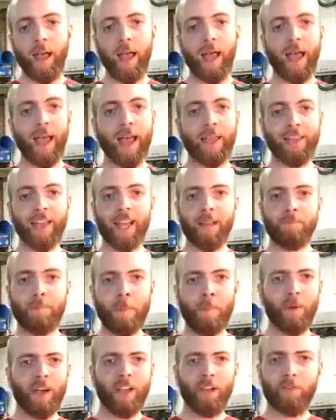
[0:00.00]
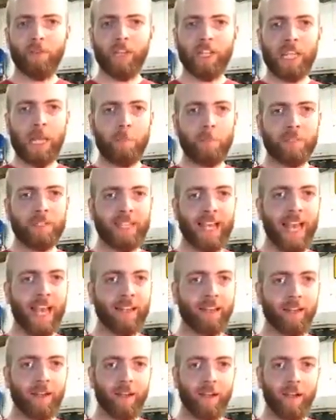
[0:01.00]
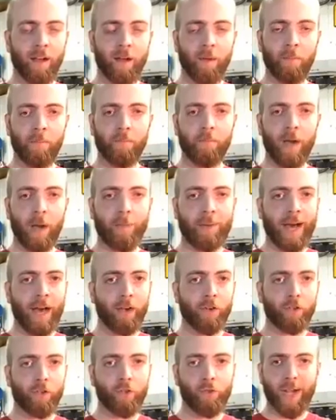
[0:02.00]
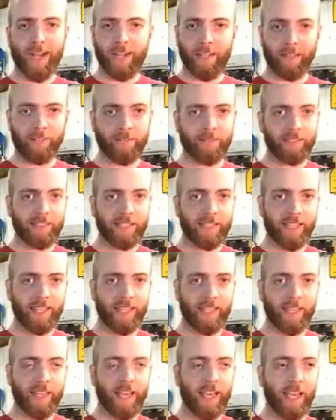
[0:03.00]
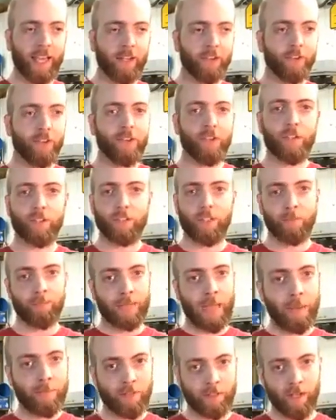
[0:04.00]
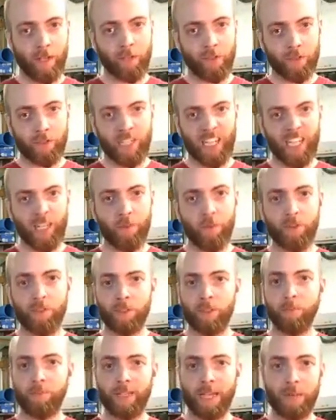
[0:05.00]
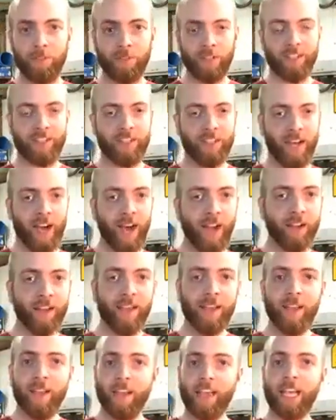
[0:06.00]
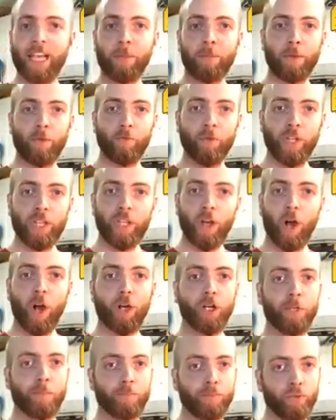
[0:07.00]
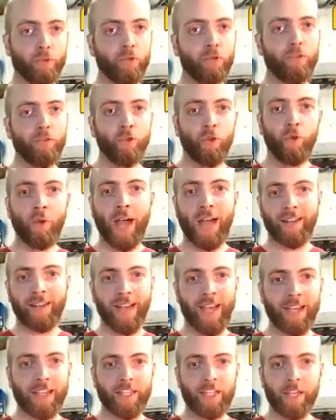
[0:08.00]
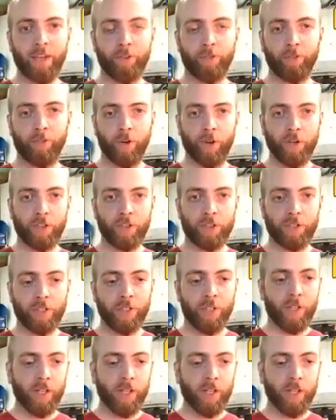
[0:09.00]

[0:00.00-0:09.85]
then people get really upset about credit. And sometimes it's understandable, sometimes it's not. It can be really hard to prove who had an idea first.